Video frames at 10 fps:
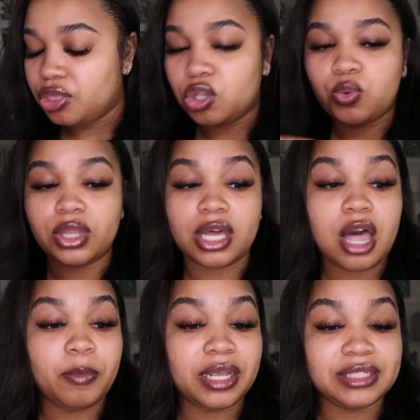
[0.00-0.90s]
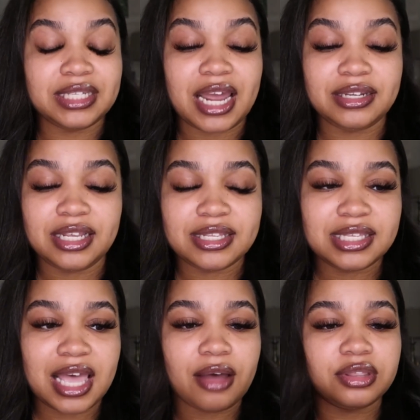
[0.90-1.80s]
those were the companies that i did
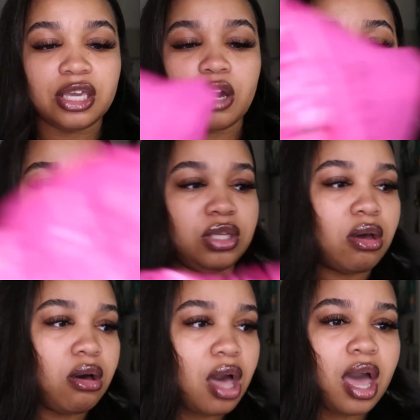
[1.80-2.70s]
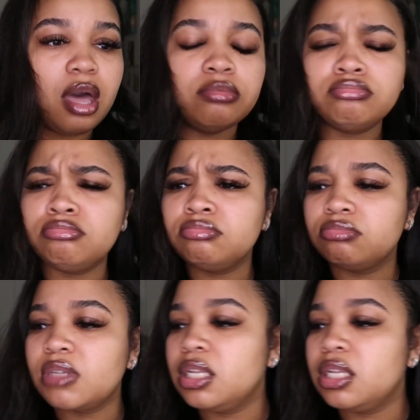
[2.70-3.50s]
see out there but y'all I,